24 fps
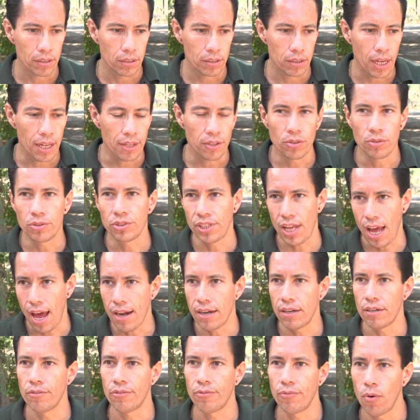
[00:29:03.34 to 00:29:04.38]
I use that
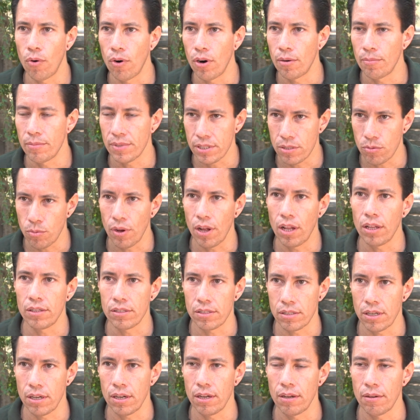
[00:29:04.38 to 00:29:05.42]
in a form as well
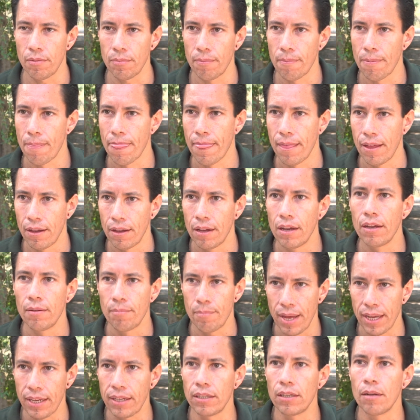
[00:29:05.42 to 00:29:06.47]
as
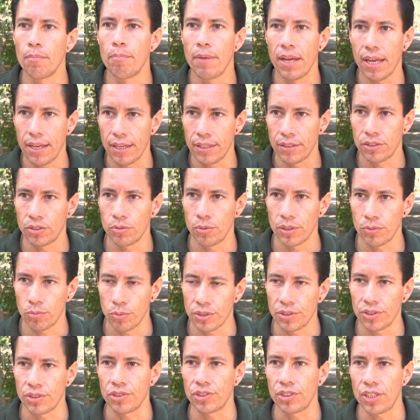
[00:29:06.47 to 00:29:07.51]
making amends with
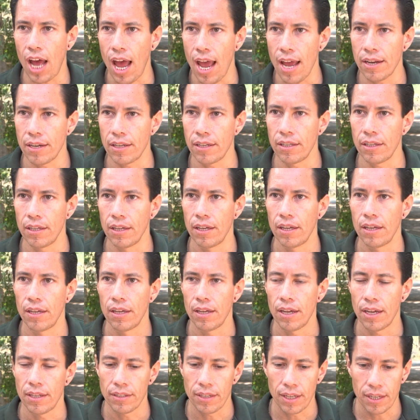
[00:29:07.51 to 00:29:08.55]
society
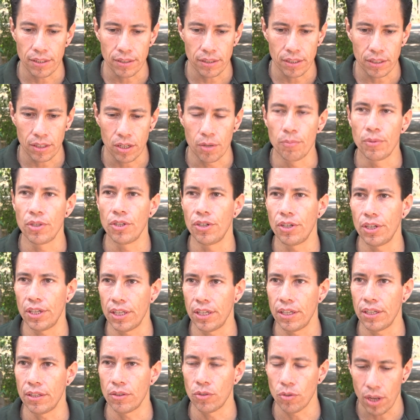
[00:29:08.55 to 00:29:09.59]
and the
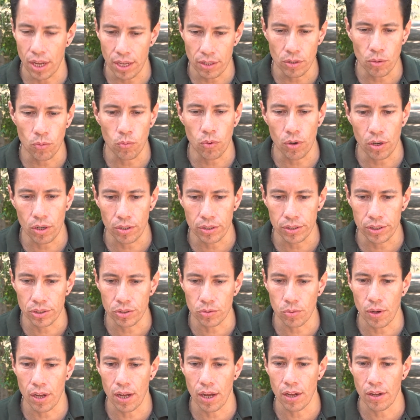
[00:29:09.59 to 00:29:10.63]
community and the world as
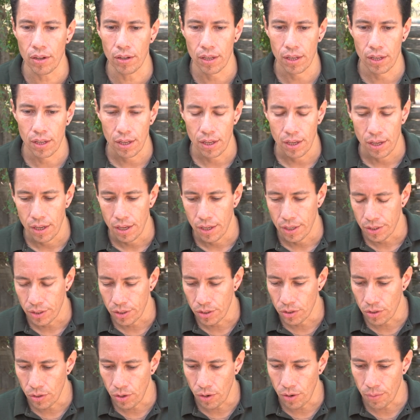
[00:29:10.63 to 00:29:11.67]
well.
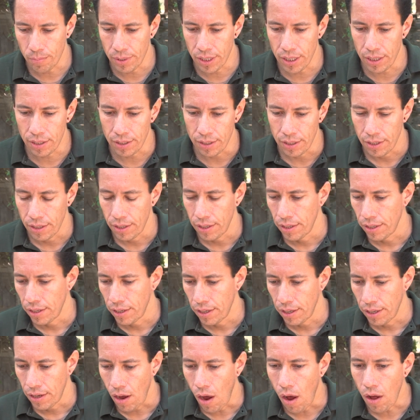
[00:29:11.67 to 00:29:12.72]
You know, but
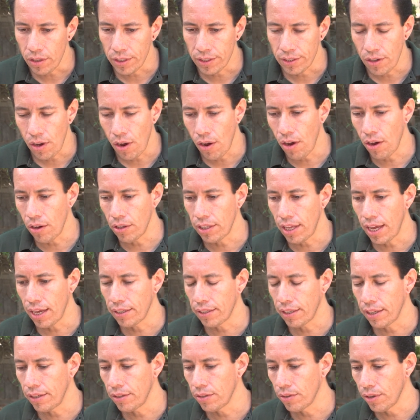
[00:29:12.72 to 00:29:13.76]
all in all,
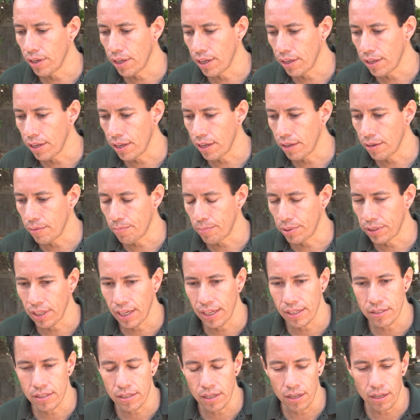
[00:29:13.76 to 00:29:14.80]
like, you know, it
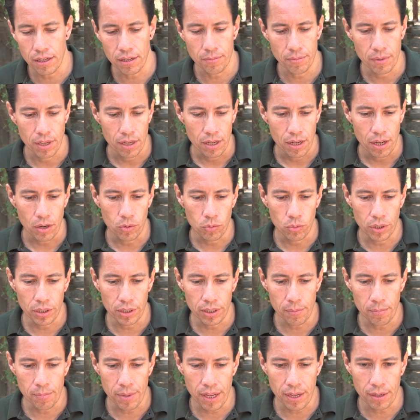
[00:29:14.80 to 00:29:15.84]
plays a
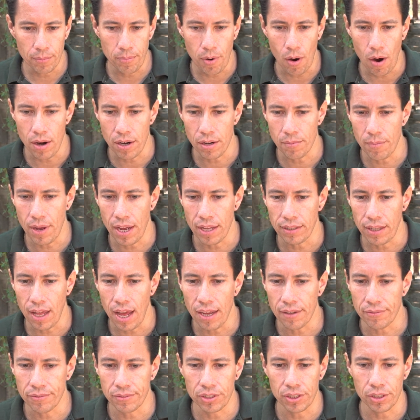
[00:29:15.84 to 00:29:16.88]
really big part in my
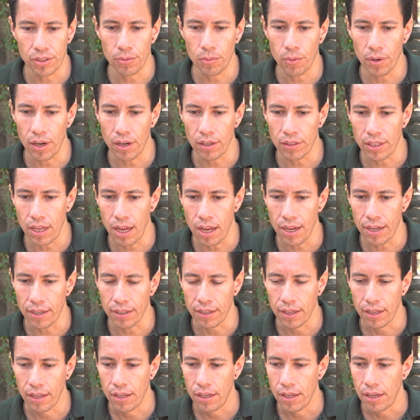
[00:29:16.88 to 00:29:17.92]
life to where like
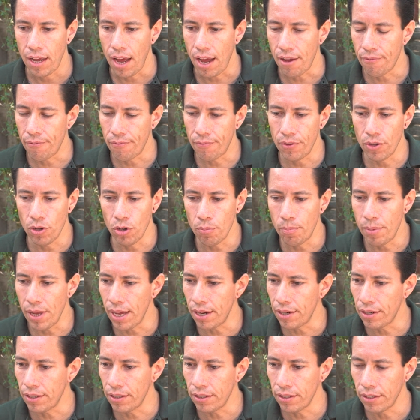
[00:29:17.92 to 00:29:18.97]
I feel
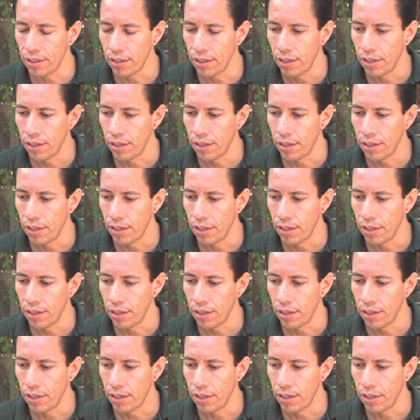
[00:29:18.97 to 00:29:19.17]
better,